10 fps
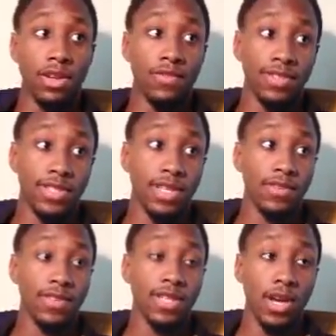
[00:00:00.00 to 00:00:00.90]
know if his if
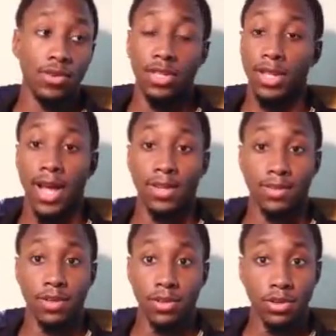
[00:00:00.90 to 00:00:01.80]
his health allows
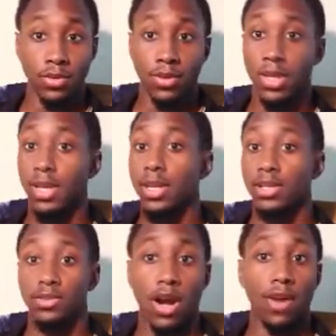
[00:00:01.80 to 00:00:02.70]
him to do it,
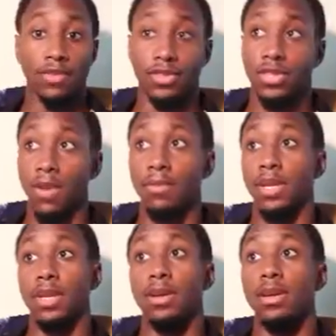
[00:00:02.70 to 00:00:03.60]
try for
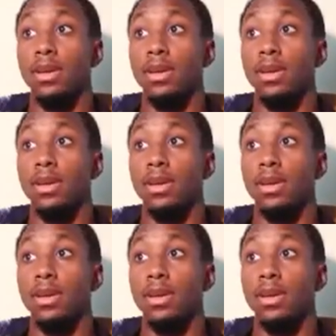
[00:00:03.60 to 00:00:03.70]
something.